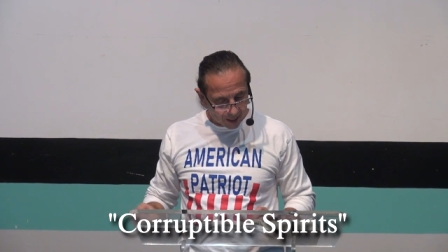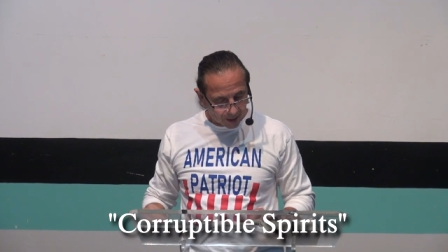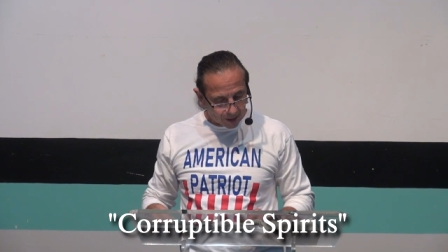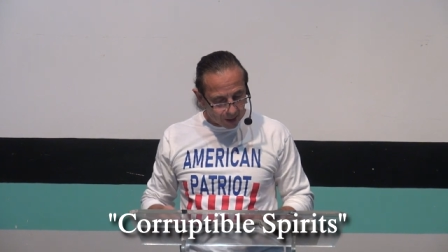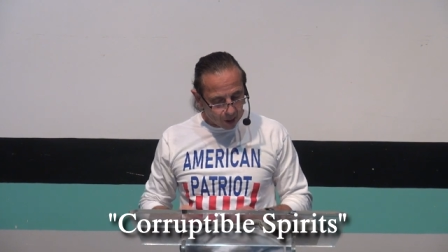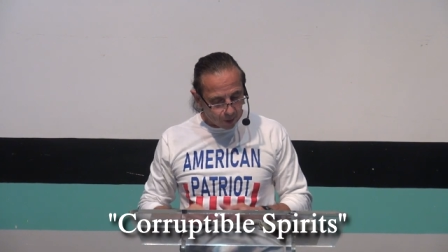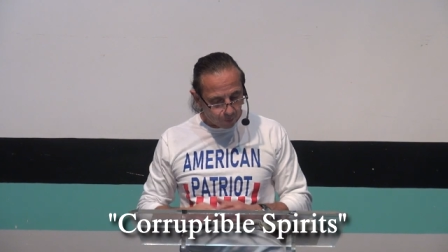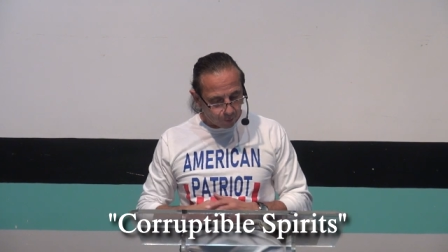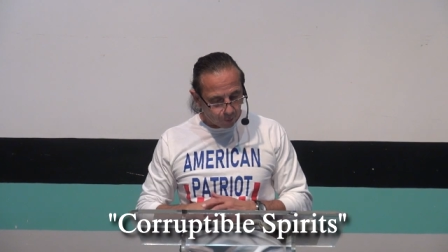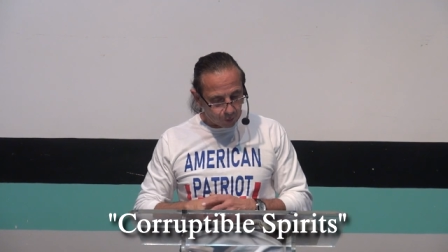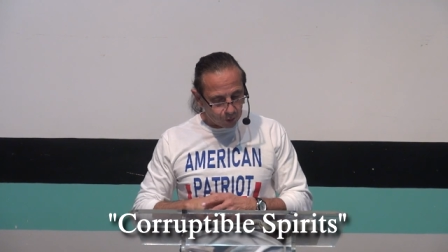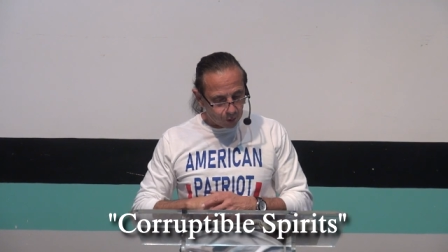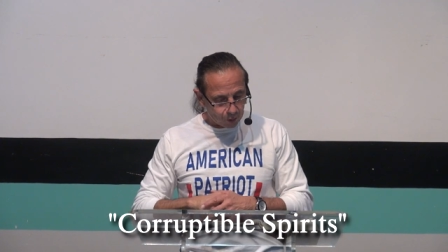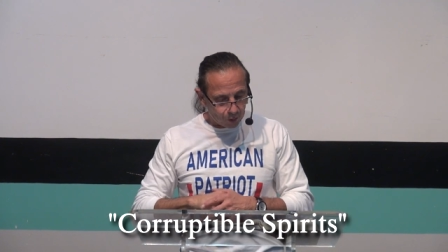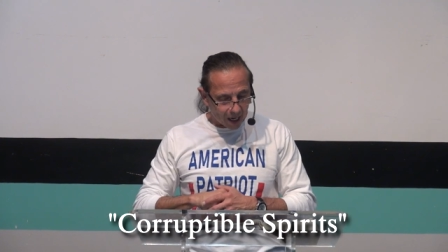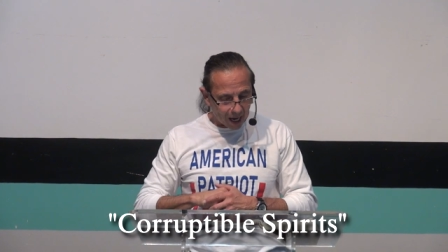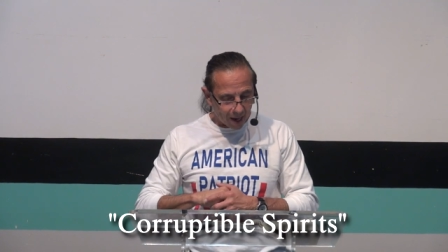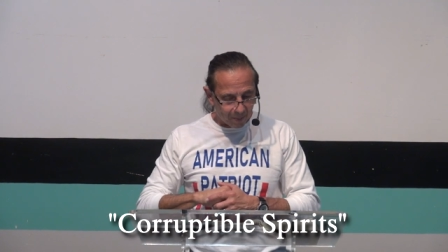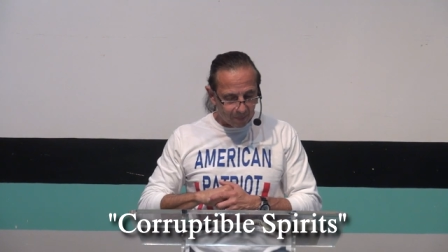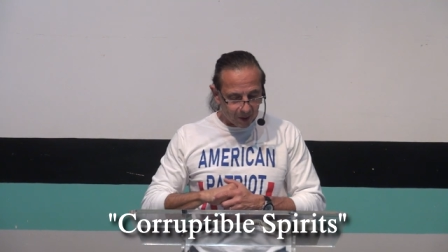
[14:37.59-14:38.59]
Therefore, do
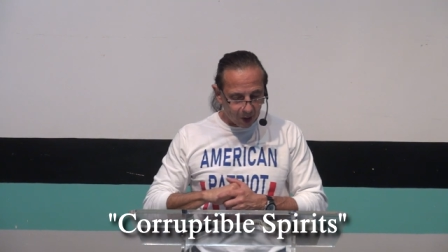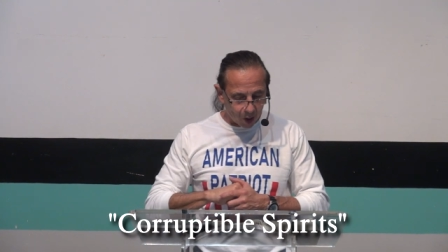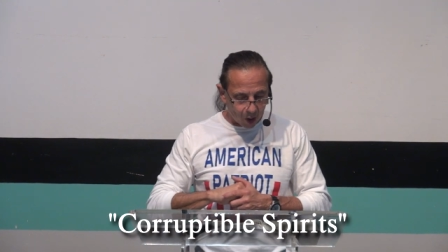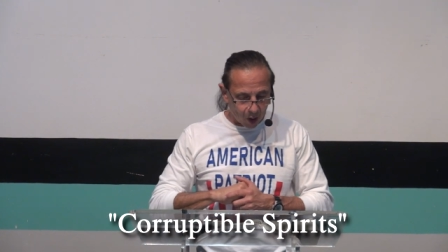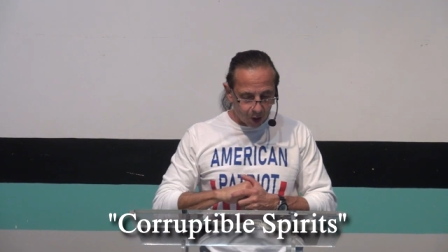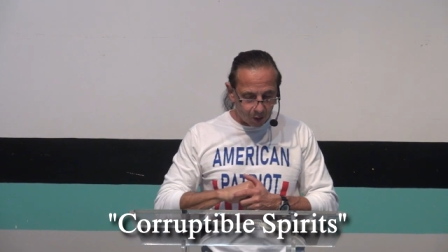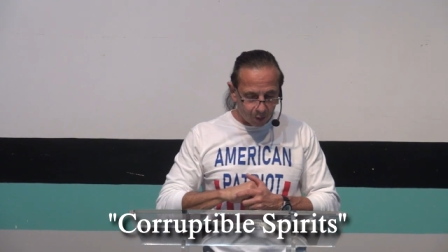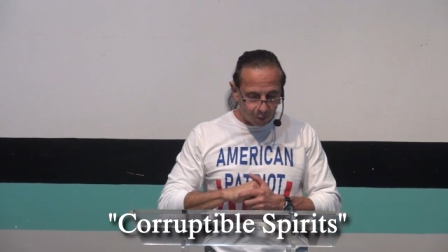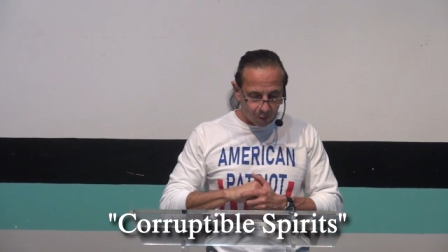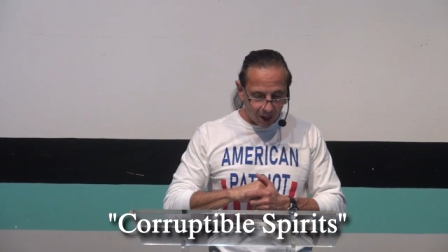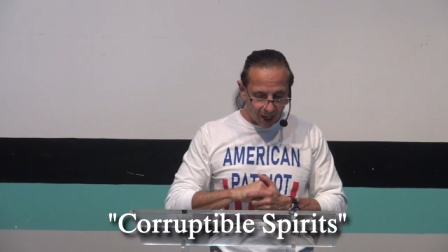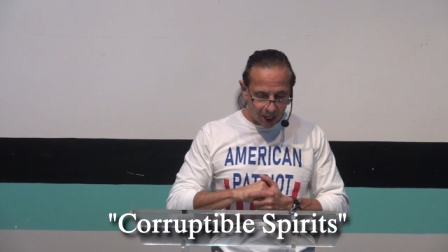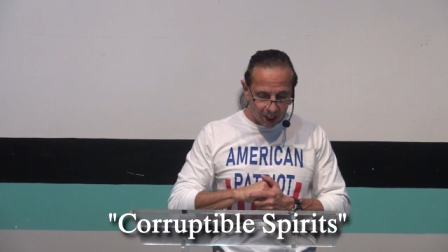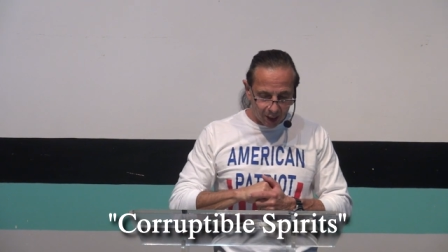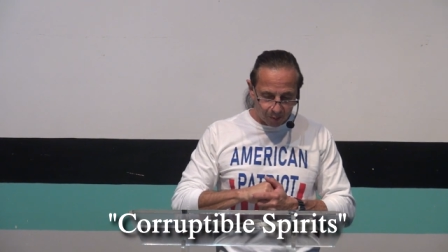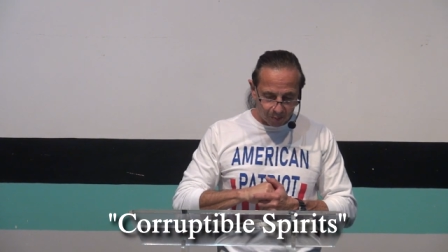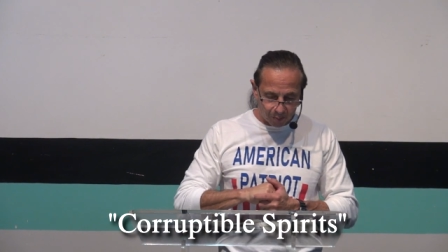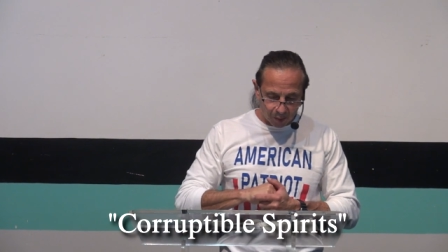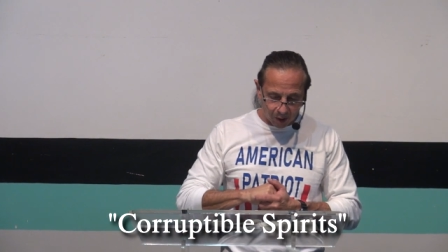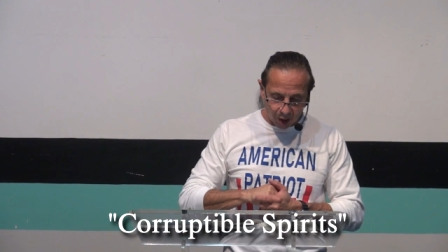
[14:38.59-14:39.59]
not be
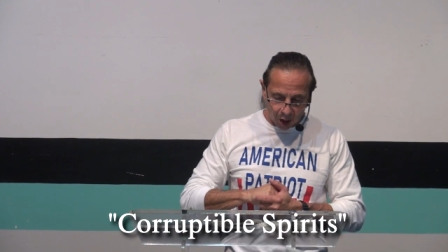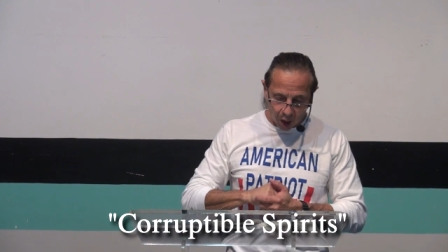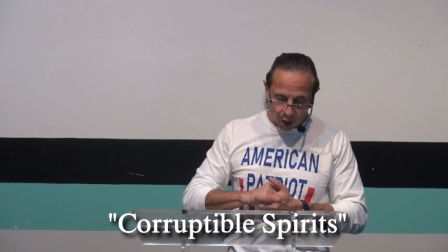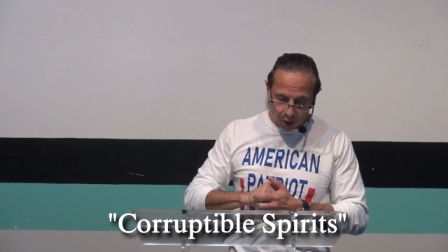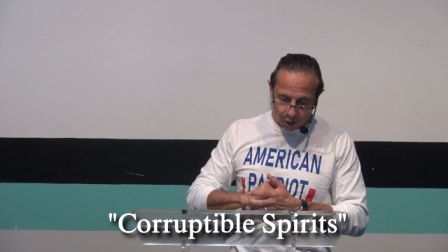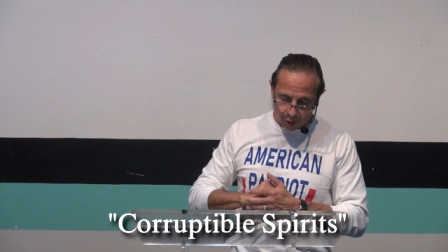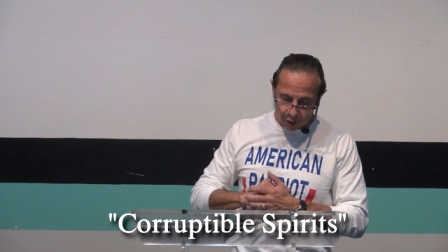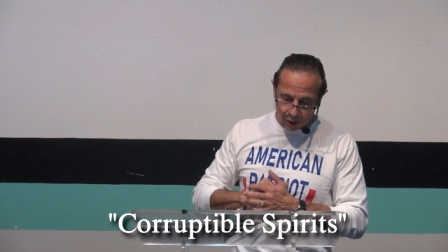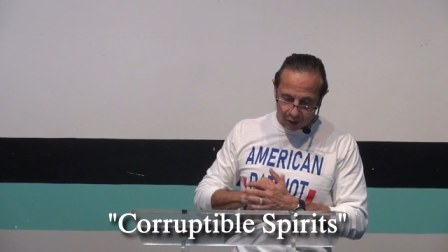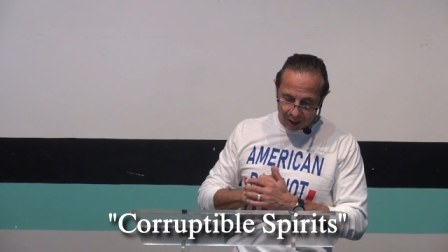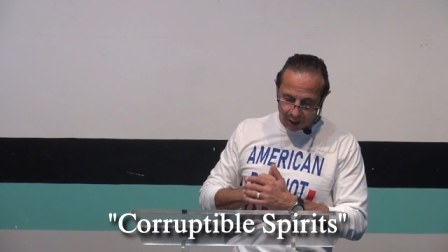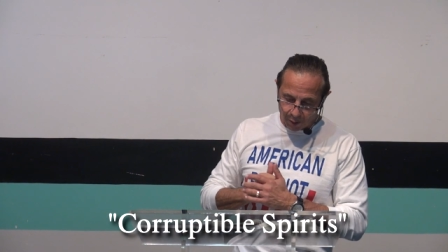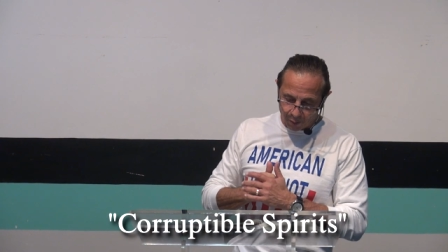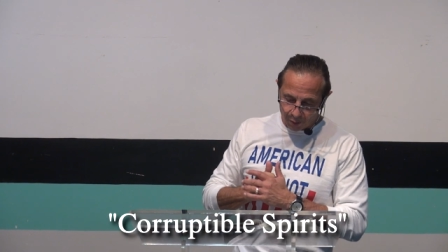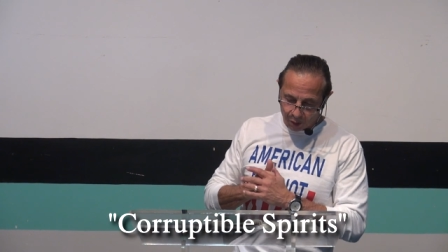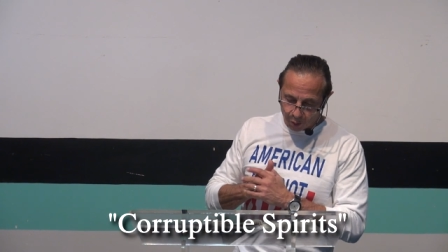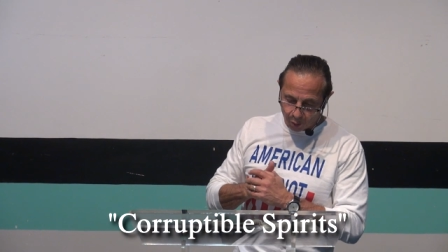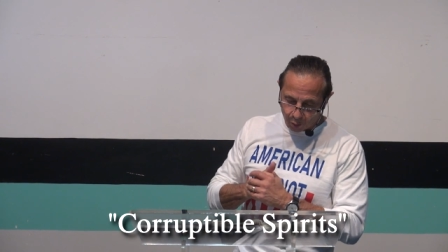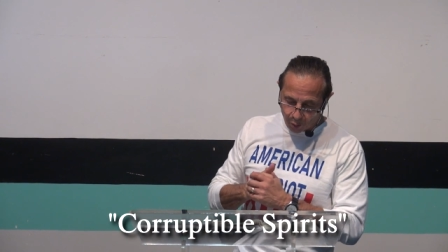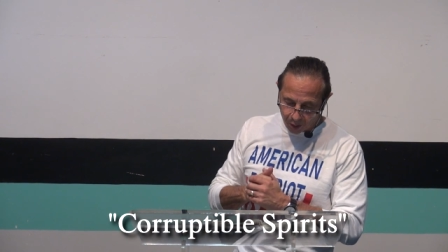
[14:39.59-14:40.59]
unwise, but understand
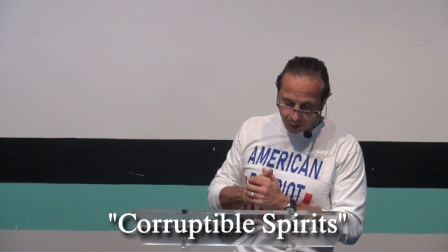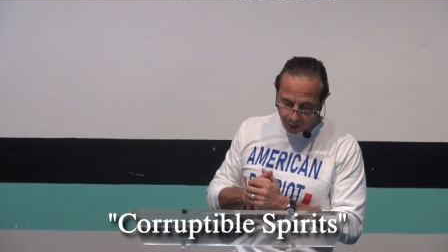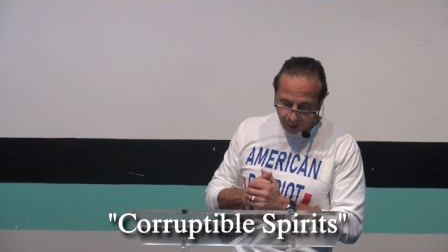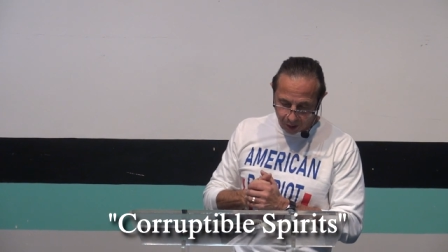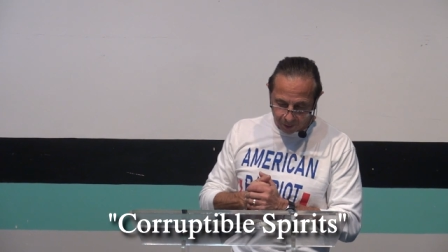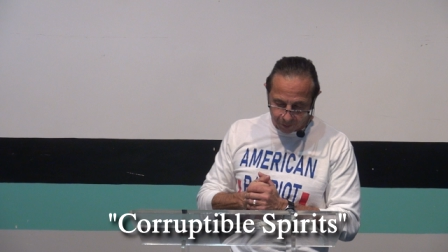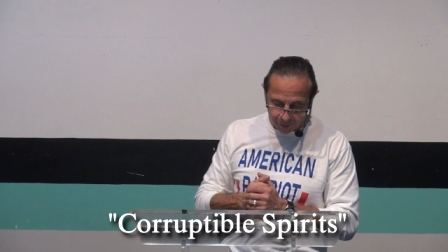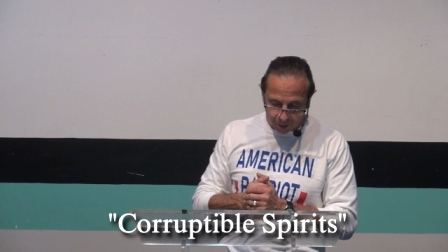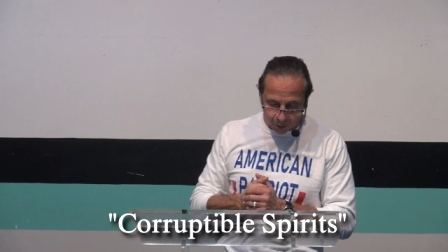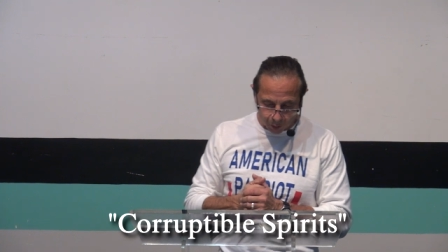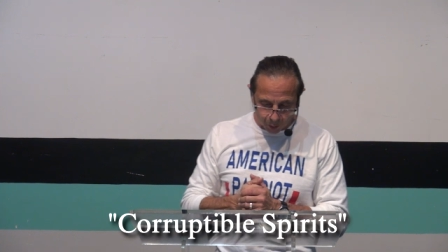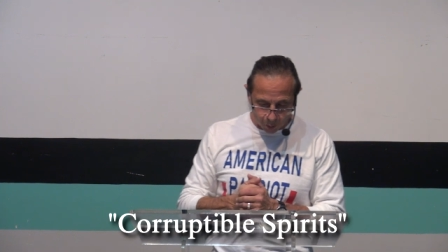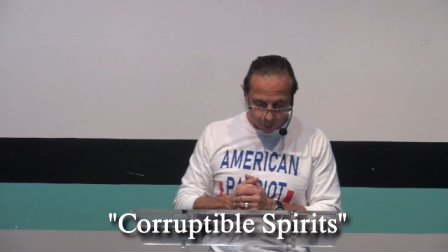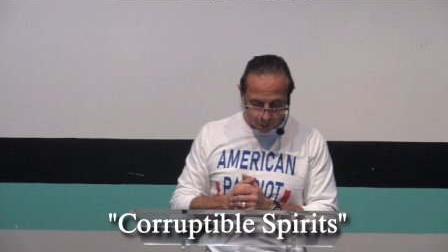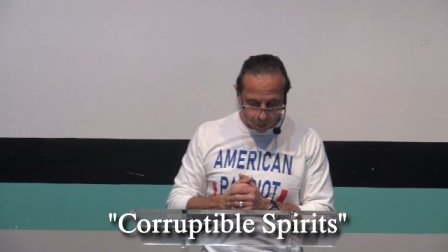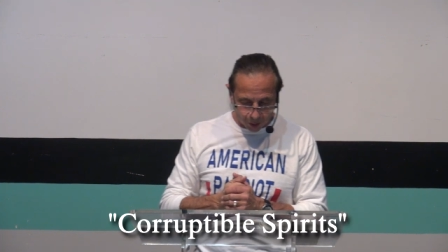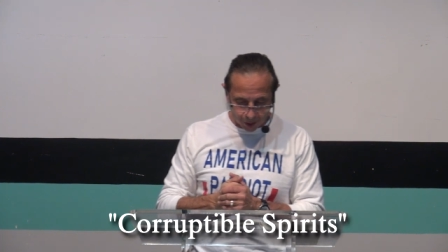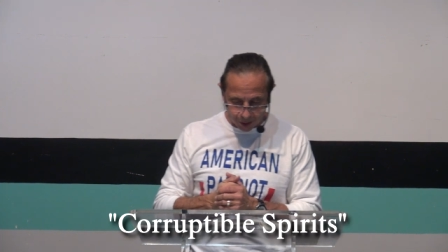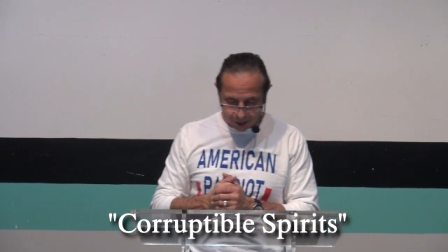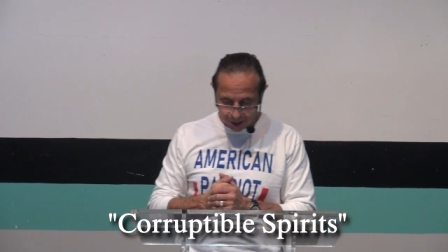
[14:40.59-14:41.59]
what the will of the
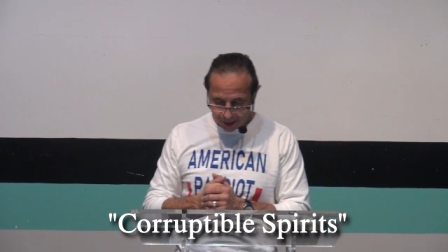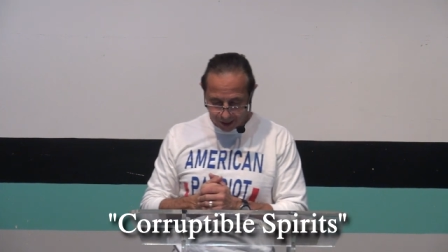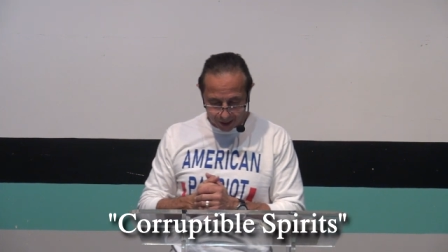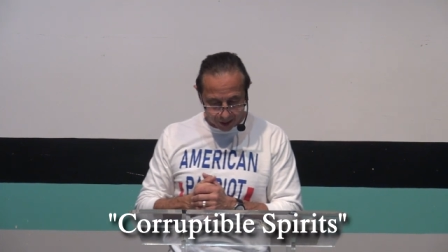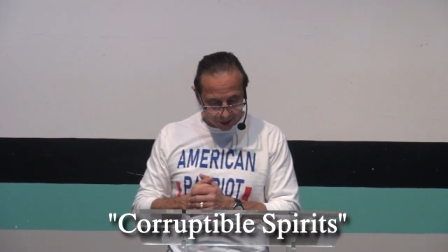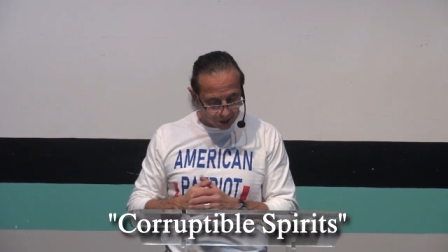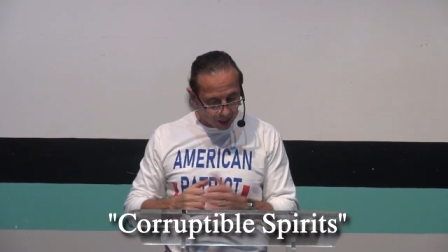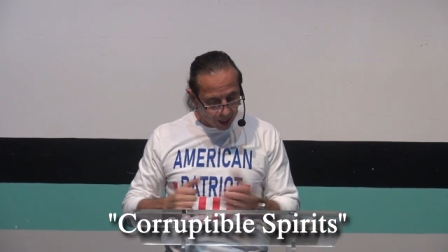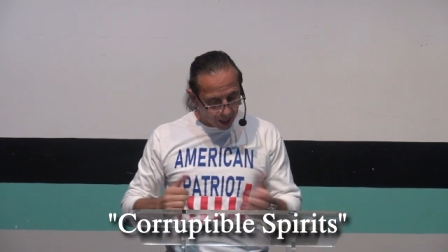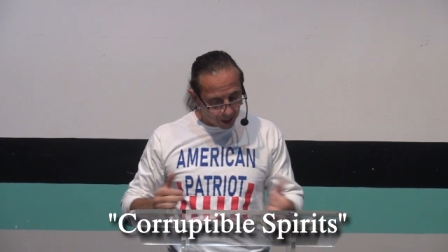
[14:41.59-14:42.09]
Lord is.